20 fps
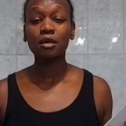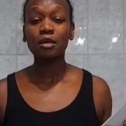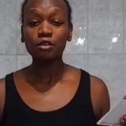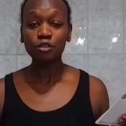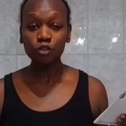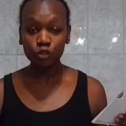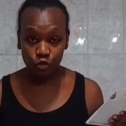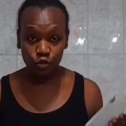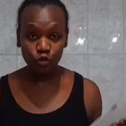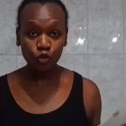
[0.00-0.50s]

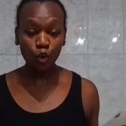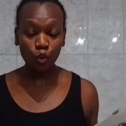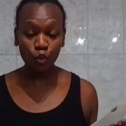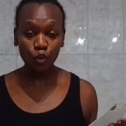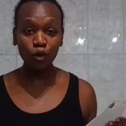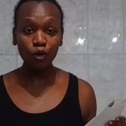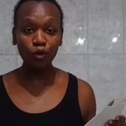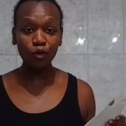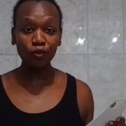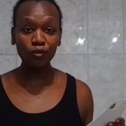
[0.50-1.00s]
so
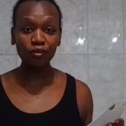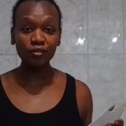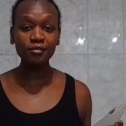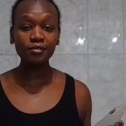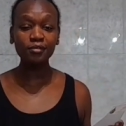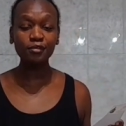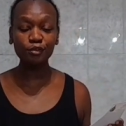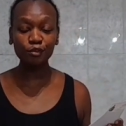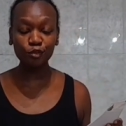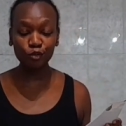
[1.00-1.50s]
long,
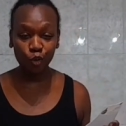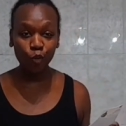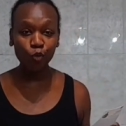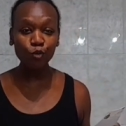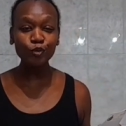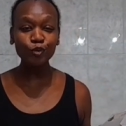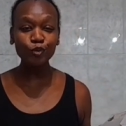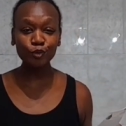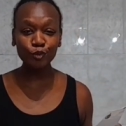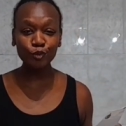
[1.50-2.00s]
so,
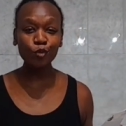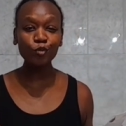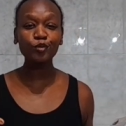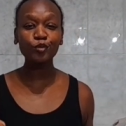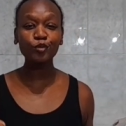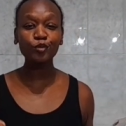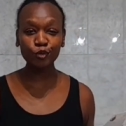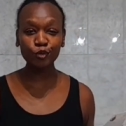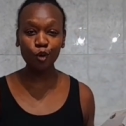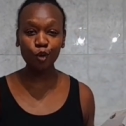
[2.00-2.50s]
so,
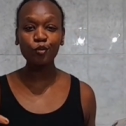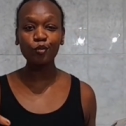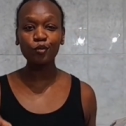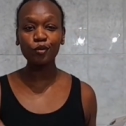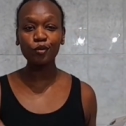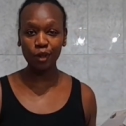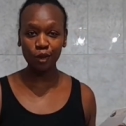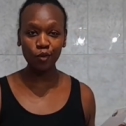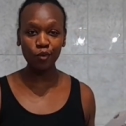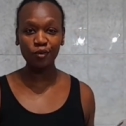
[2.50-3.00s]
so
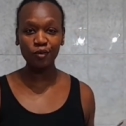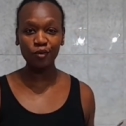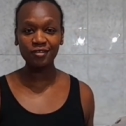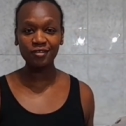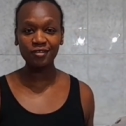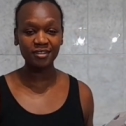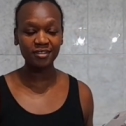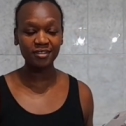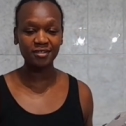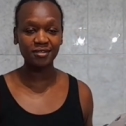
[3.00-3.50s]
long that